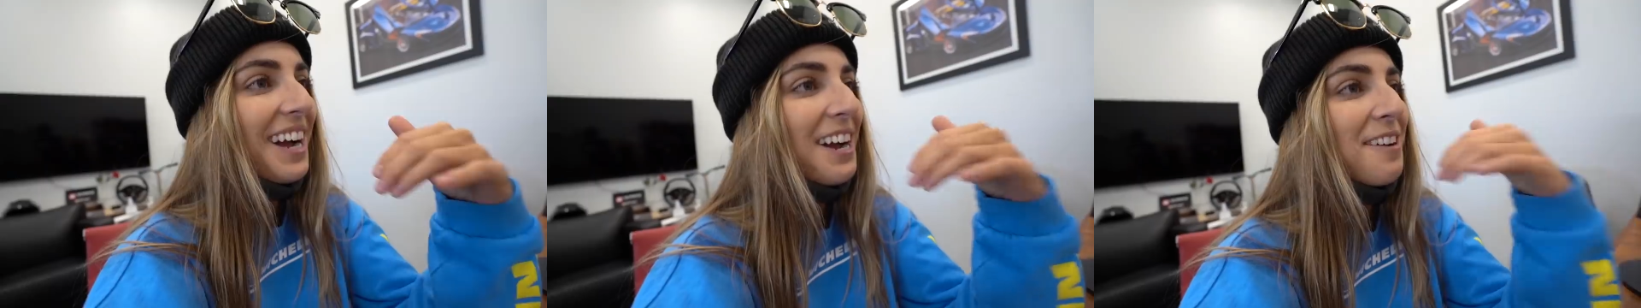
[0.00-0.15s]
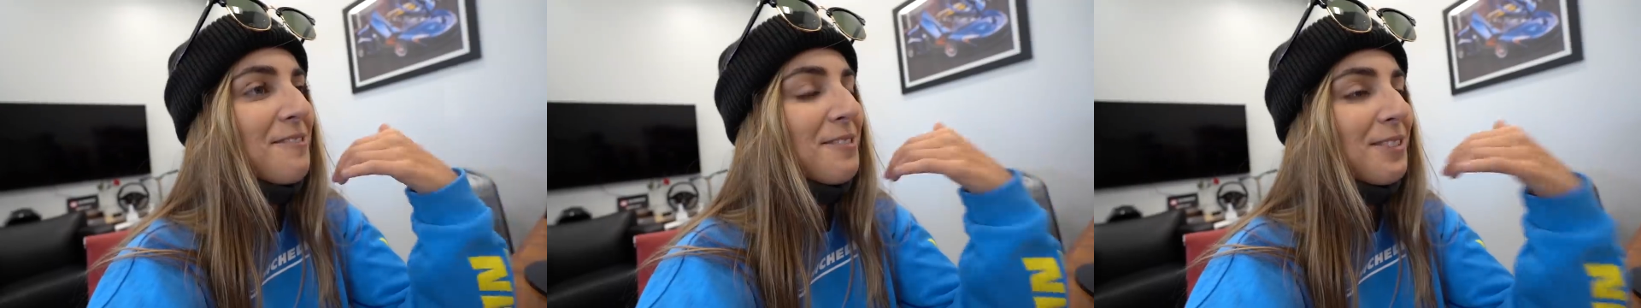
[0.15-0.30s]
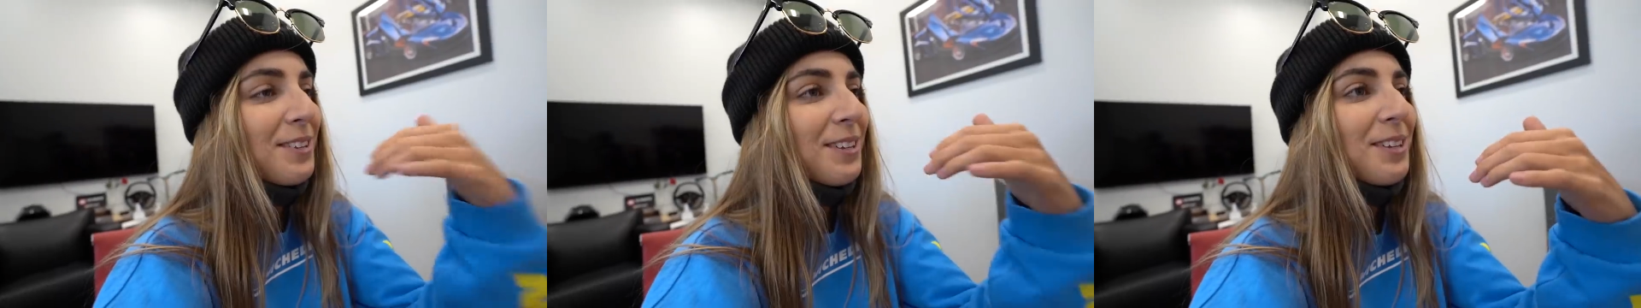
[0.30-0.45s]
I
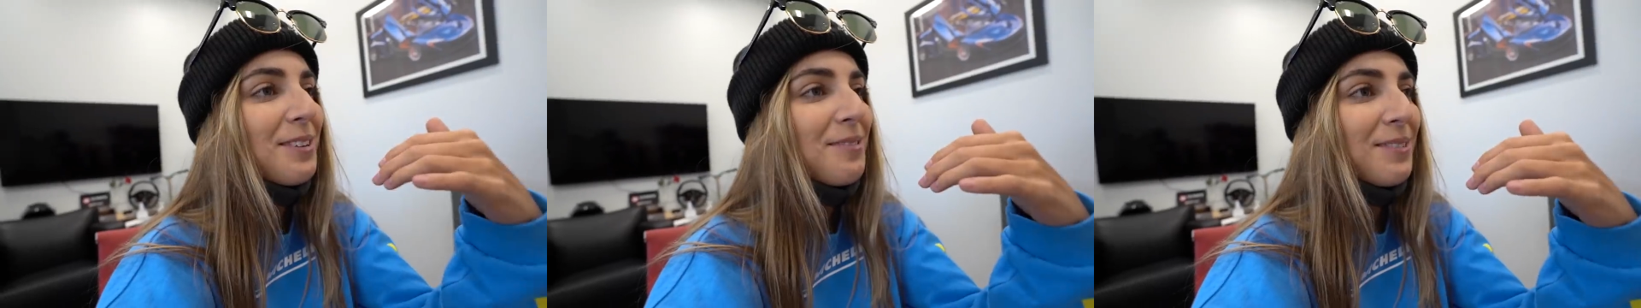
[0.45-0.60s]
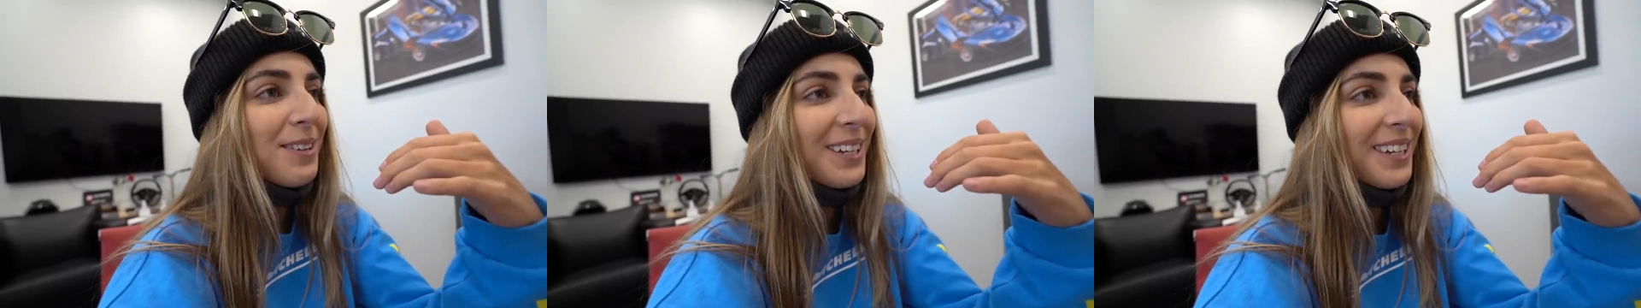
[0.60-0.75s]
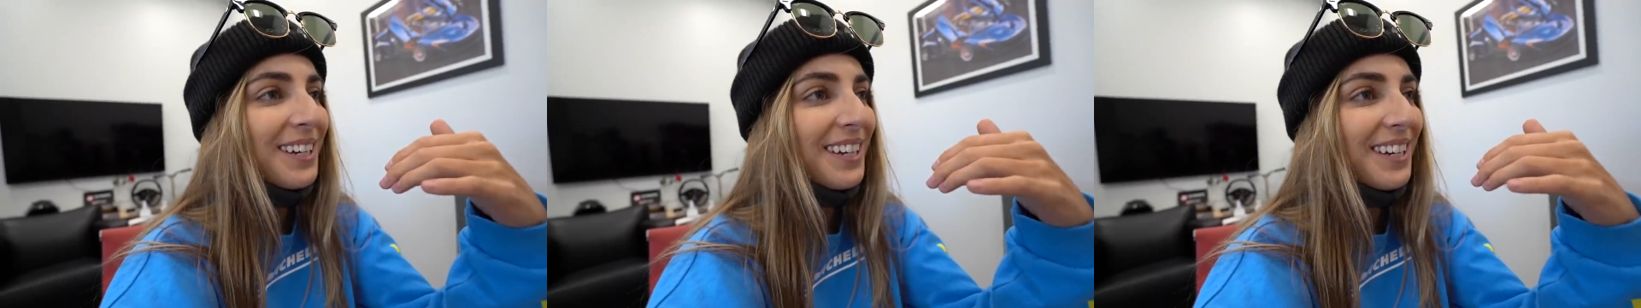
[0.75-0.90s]
really
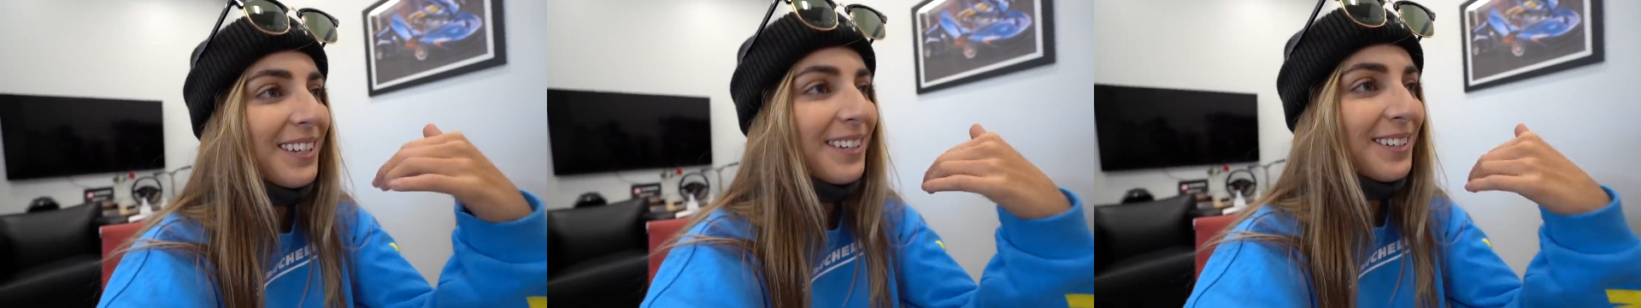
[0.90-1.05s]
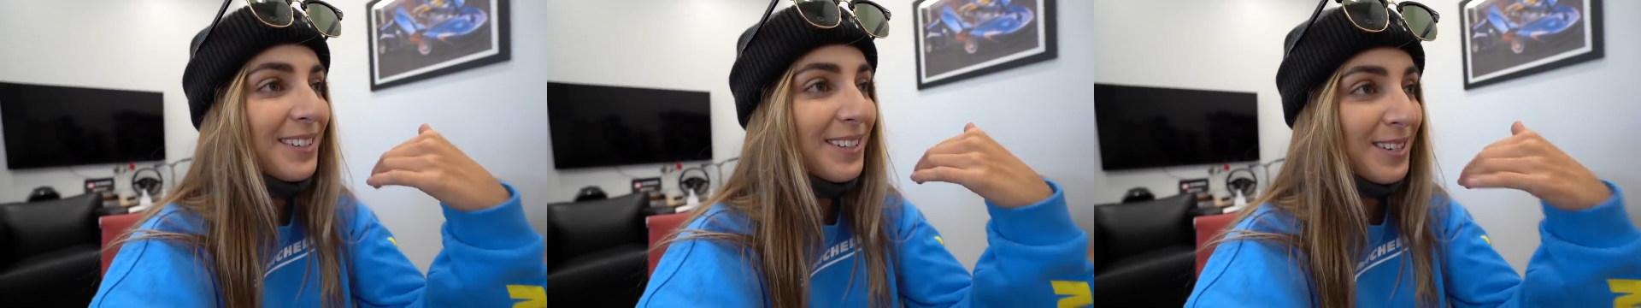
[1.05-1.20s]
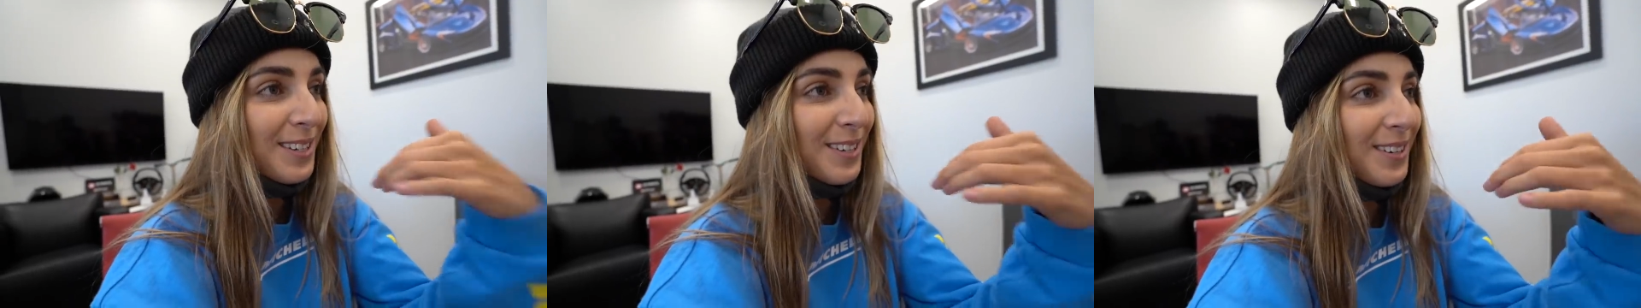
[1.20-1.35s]
want to get
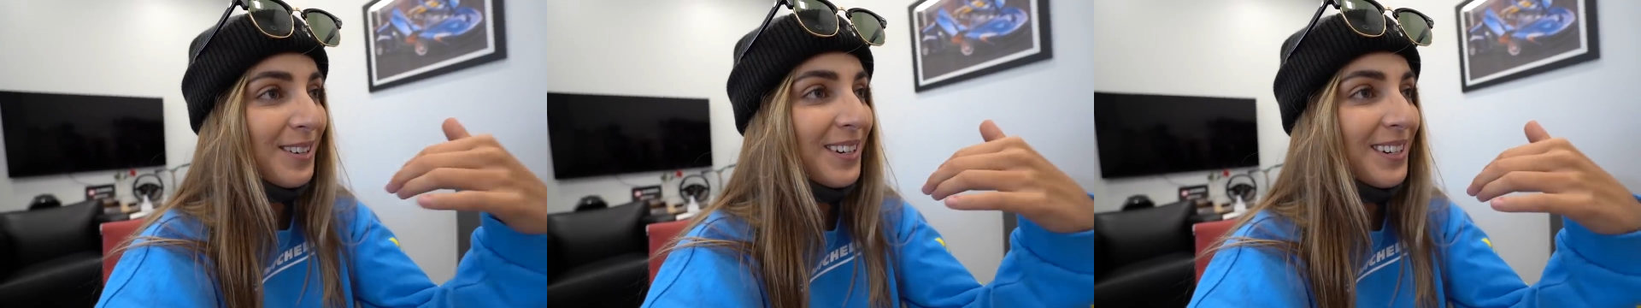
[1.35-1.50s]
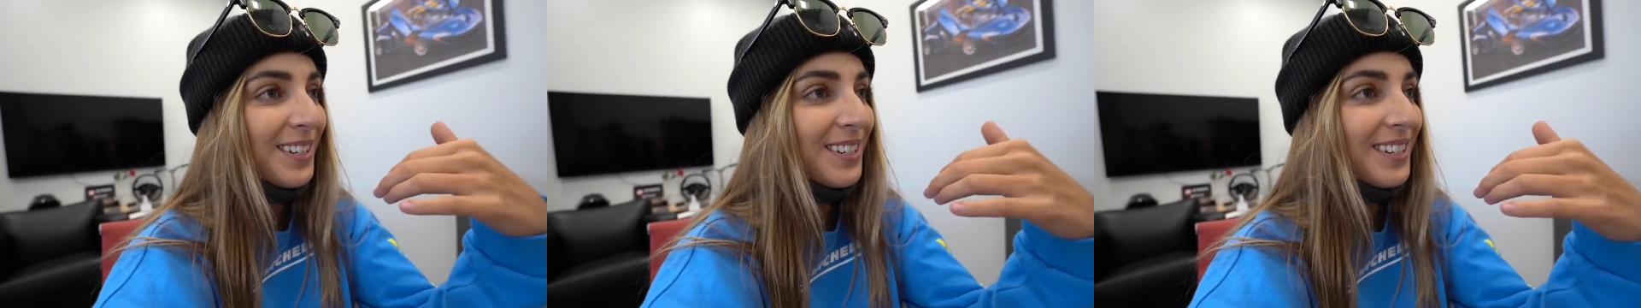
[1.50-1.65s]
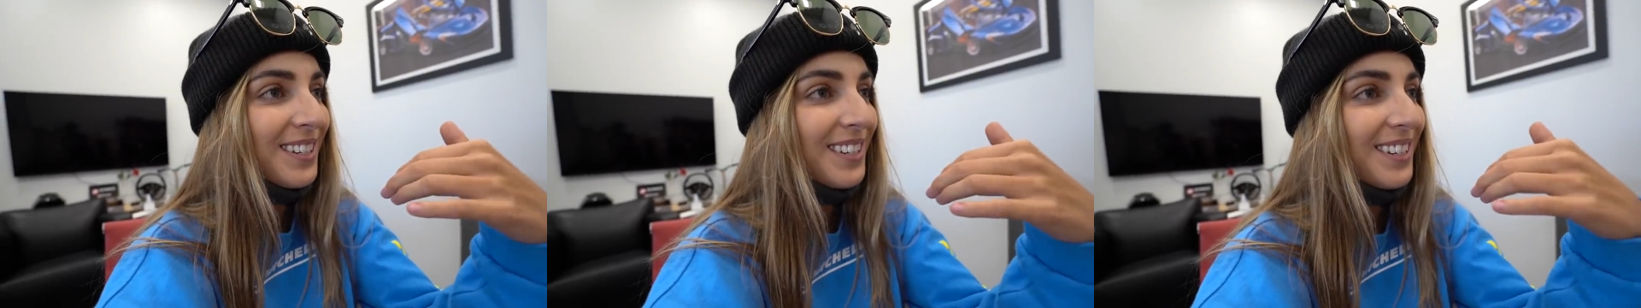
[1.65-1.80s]
a
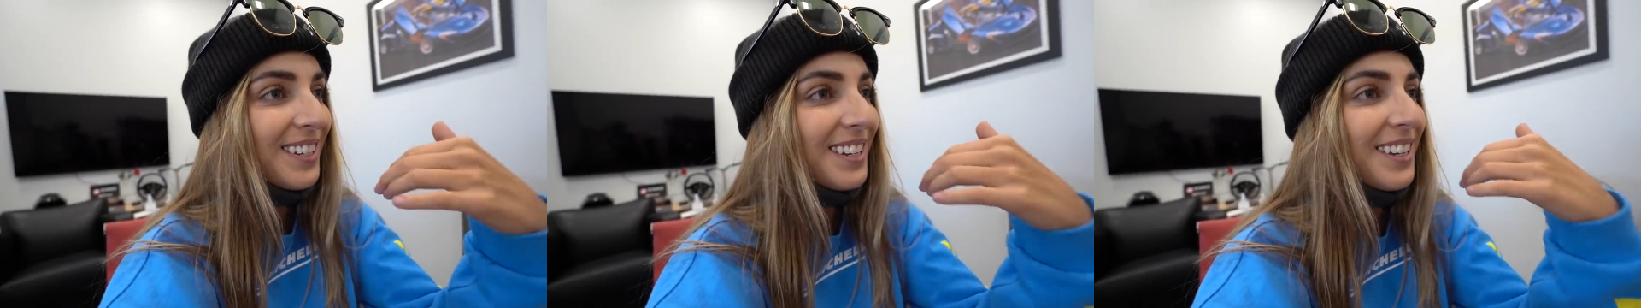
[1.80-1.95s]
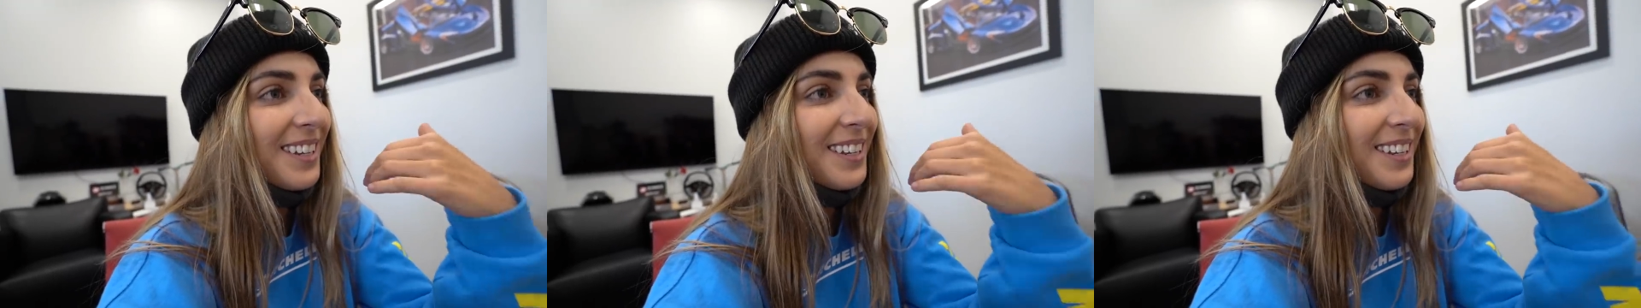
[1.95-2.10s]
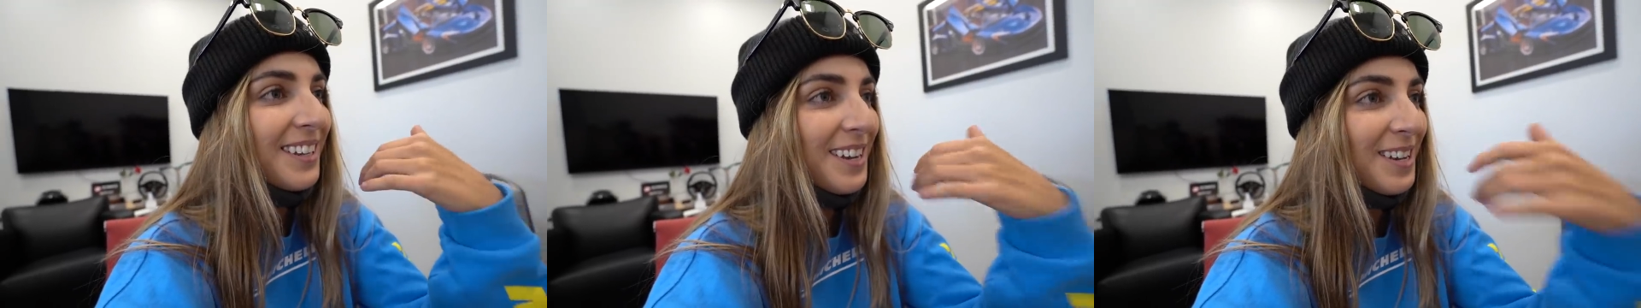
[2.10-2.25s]
Cirrus
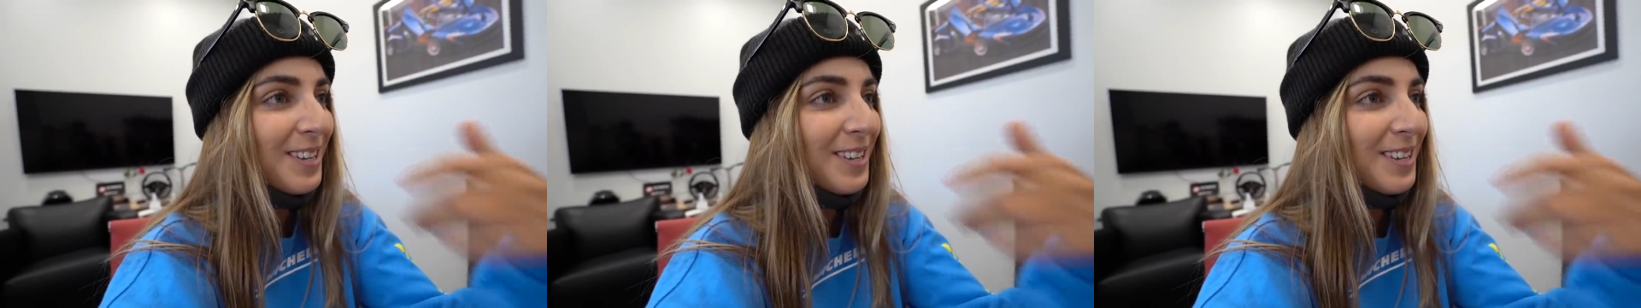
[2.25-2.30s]
and